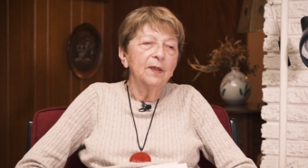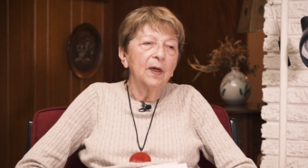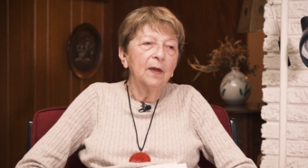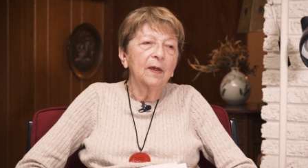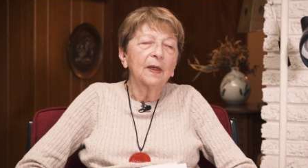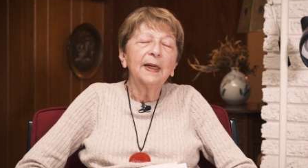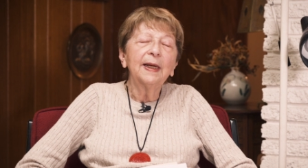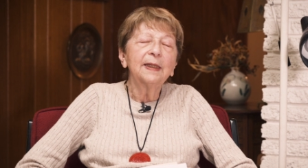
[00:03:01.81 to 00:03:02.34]

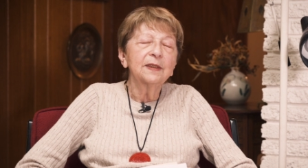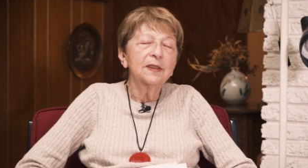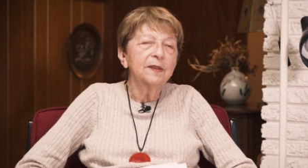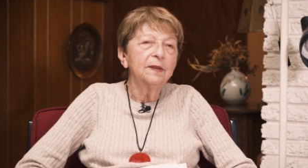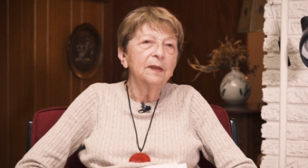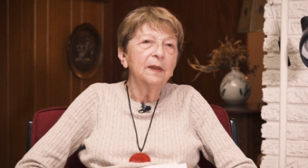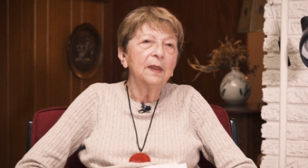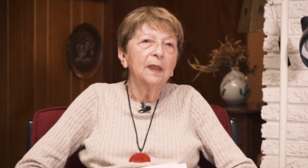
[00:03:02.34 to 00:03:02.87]
her
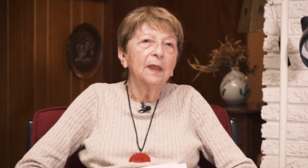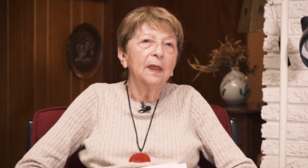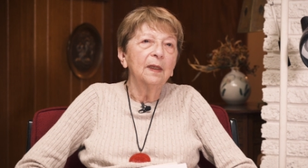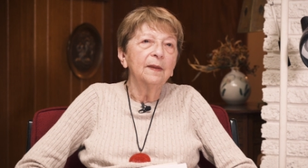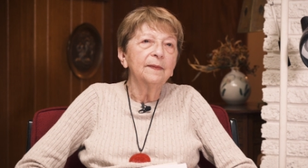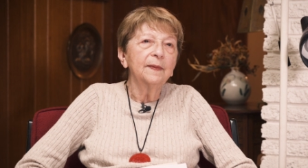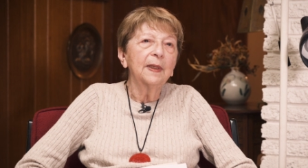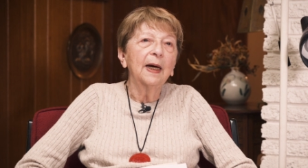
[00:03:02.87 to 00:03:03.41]
legs
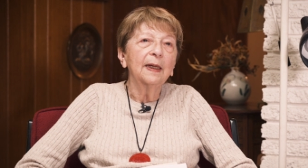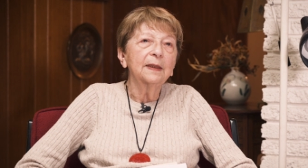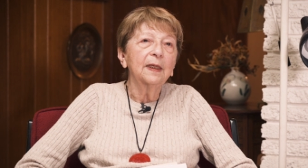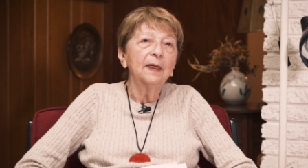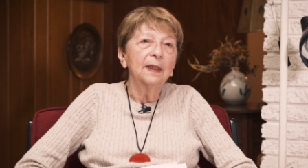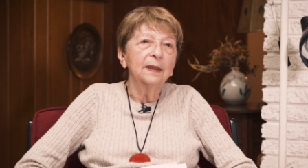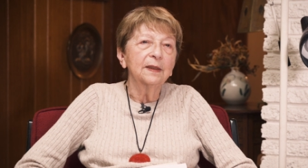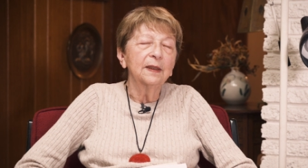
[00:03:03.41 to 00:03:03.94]
got
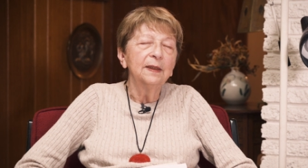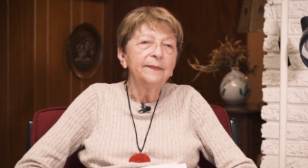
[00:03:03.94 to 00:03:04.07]
cut.